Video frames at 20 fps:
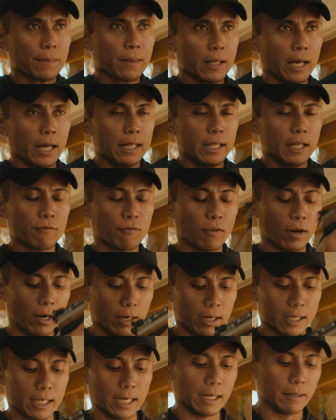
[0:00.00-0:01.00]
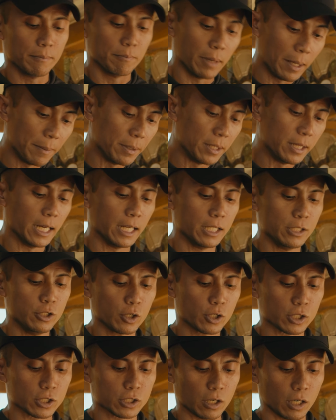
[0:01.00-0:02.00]
and then fire again. Maybe then
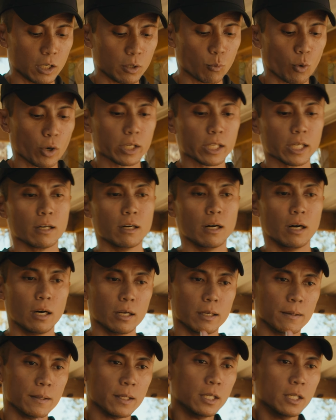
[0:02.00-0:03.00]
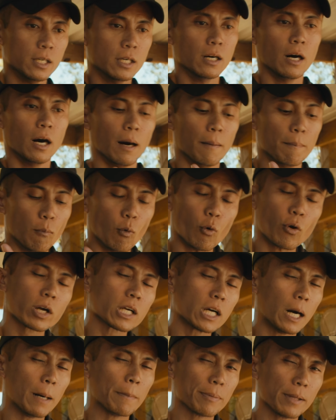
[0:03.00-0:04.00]
you could start working on a more
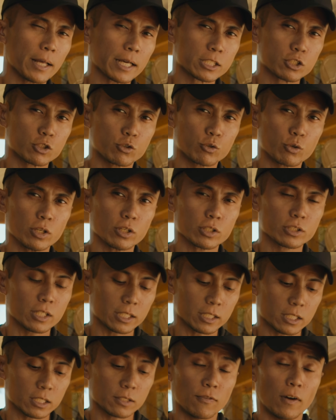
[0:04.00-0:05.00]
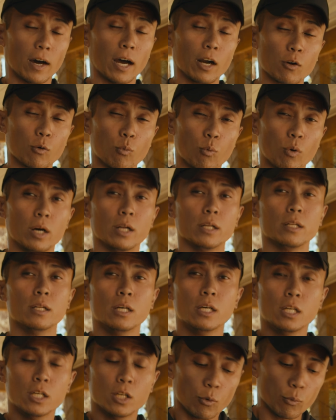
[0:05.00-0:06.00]
complex drill such as fire 1
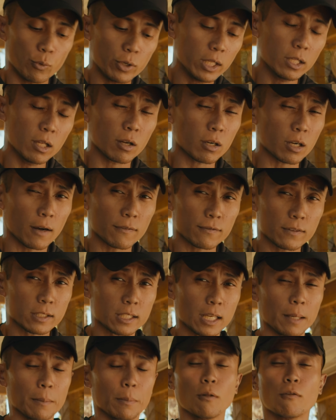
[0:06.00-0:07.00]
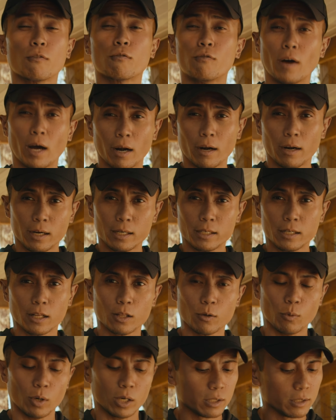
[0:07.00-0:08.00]
reload off the table, fire
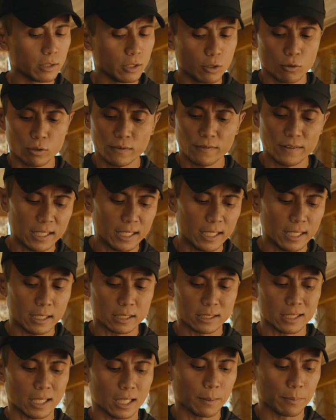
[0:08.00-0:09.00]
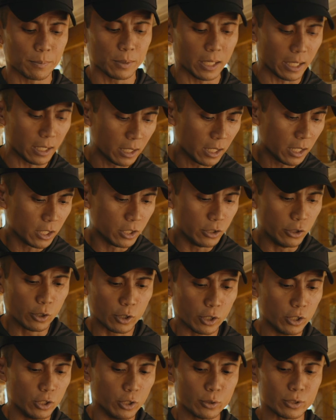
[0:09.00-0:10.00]
another one. You don't even need a setup yet. You
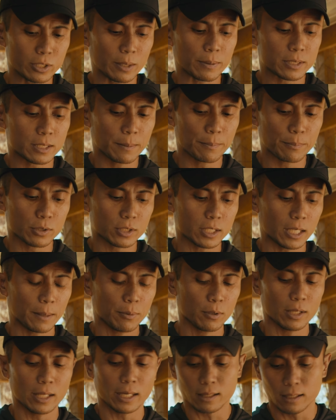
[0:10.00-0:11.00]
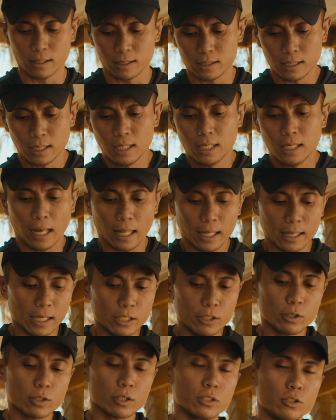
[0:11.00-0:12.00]
can use a simple table like this, and
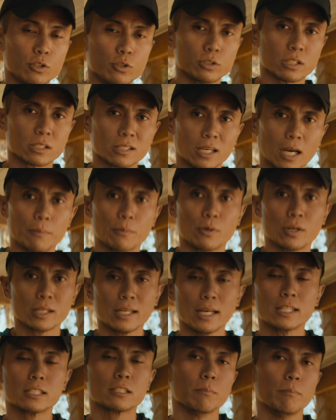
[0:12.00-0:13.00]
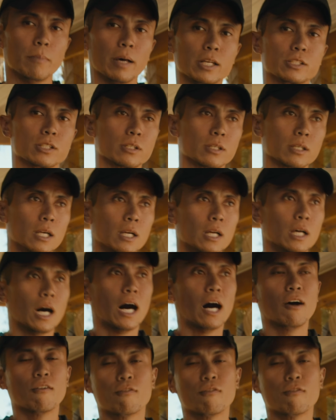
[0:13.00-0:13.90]
then you can use a timer again to measure how